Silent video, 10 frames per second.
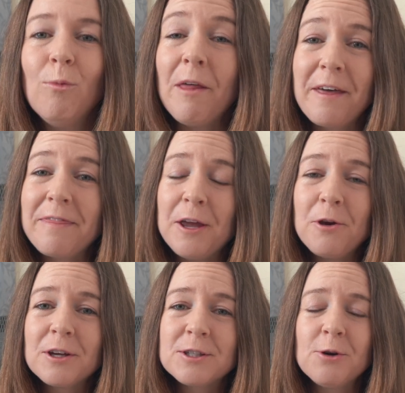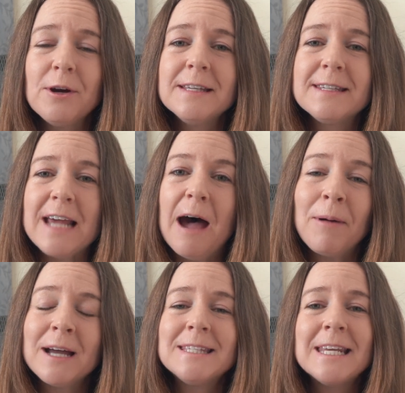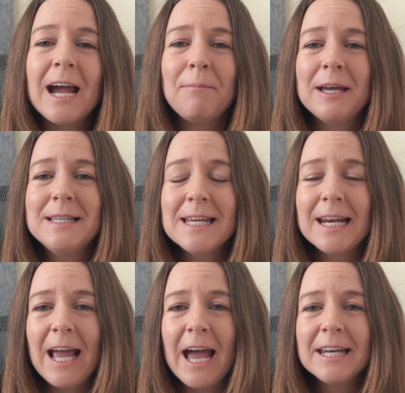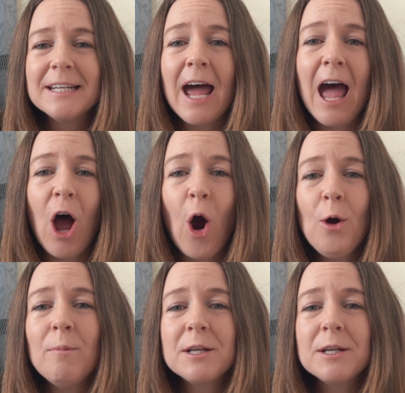One thing that you can do is start by setting up a dedicated home